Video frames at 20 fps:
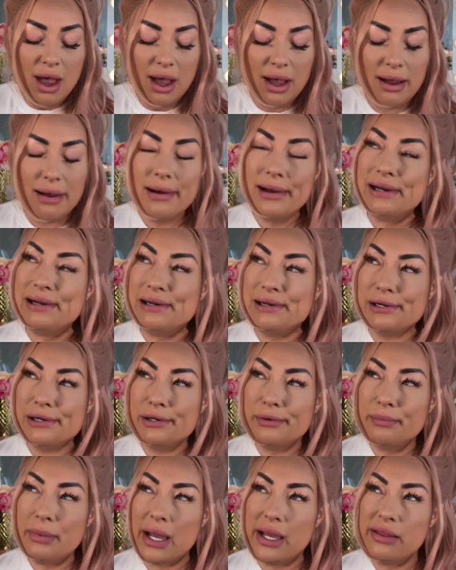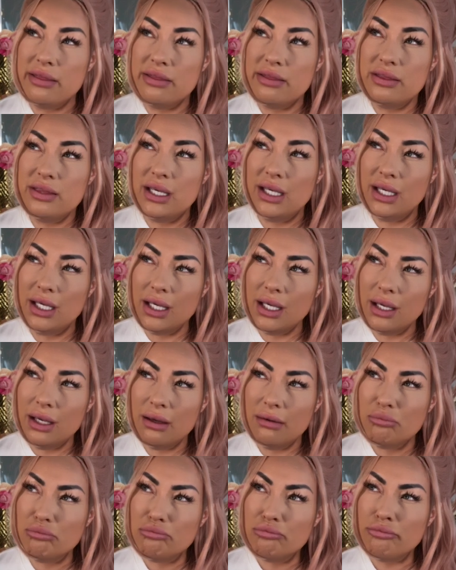I
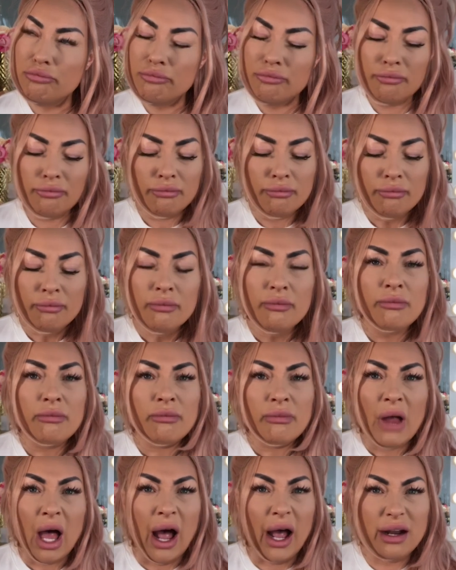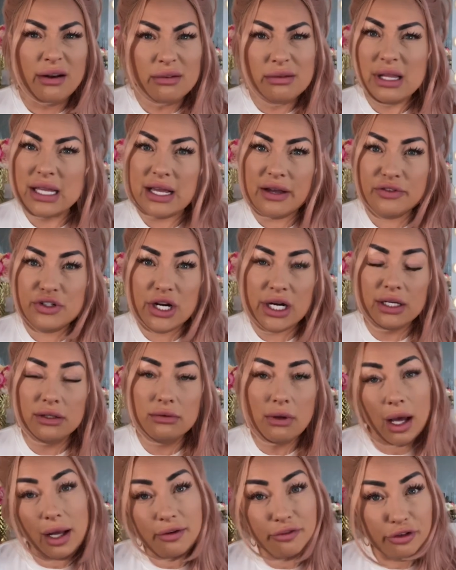don't think I've tried a
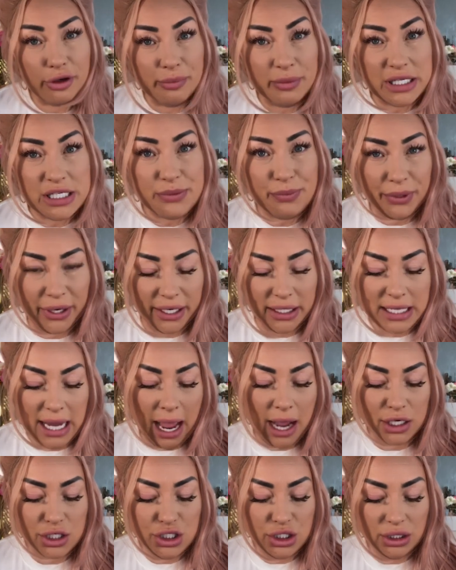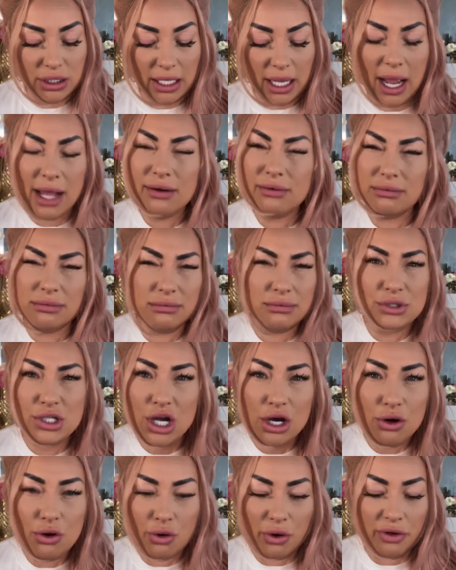lot from this brand, actually. I don't
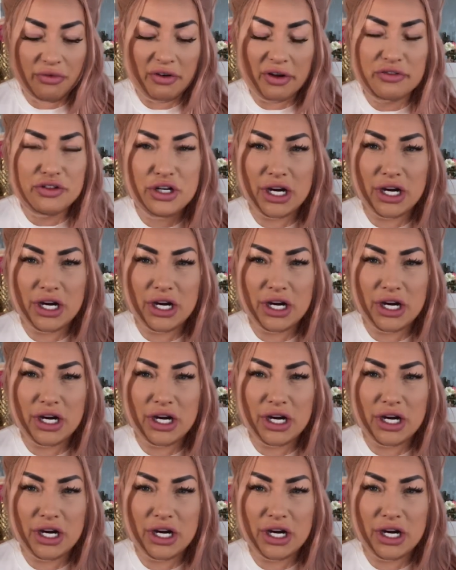know if I've tried